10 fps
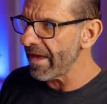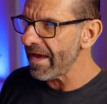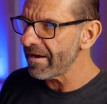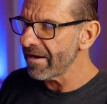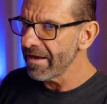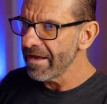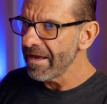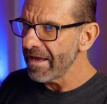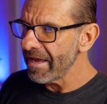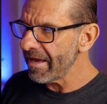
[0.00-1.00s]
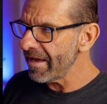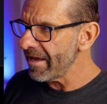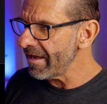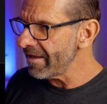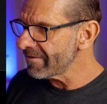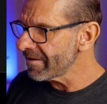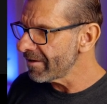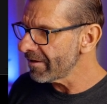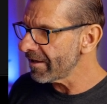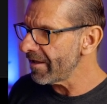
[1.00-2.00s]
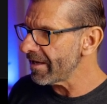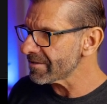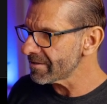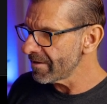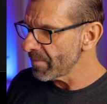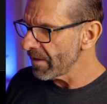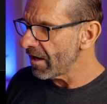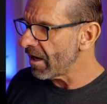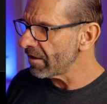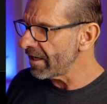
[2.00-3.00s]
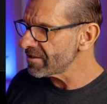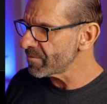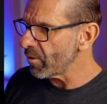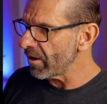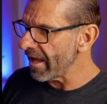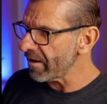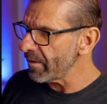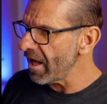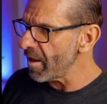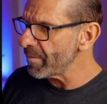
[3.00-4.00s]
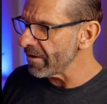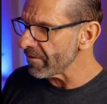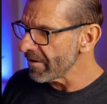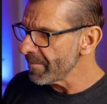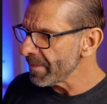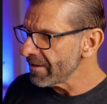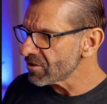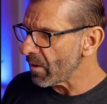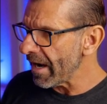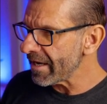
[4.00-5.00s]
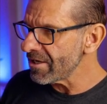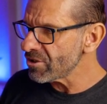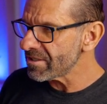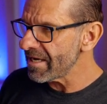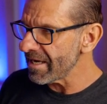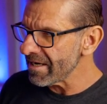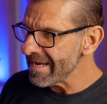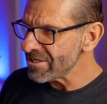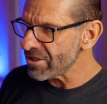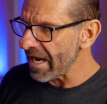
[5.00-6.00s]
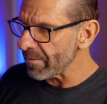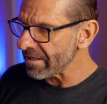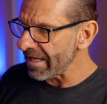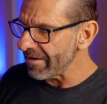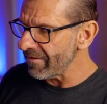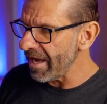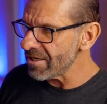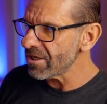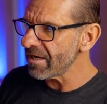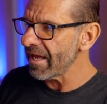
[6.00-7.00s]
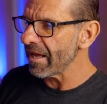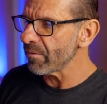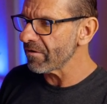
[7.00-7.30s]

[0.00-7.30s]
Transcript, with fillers: that, and look at this online support. How can we help you? So I can just hit chat with a live agent, and